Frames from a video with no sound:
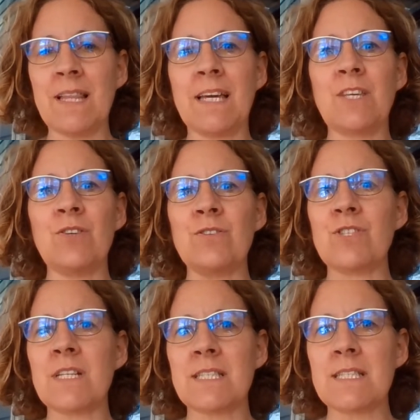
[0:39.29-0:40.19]
Like you're
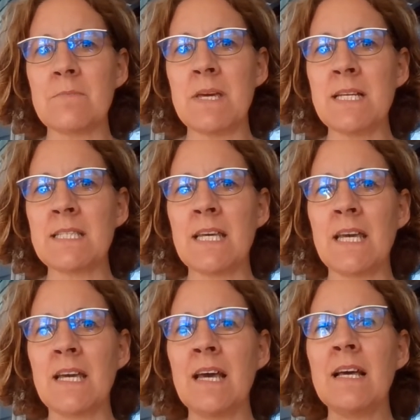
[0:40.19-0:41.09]
just
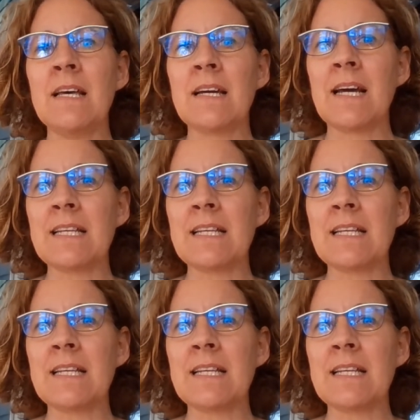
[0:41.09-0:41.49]
amazing, kind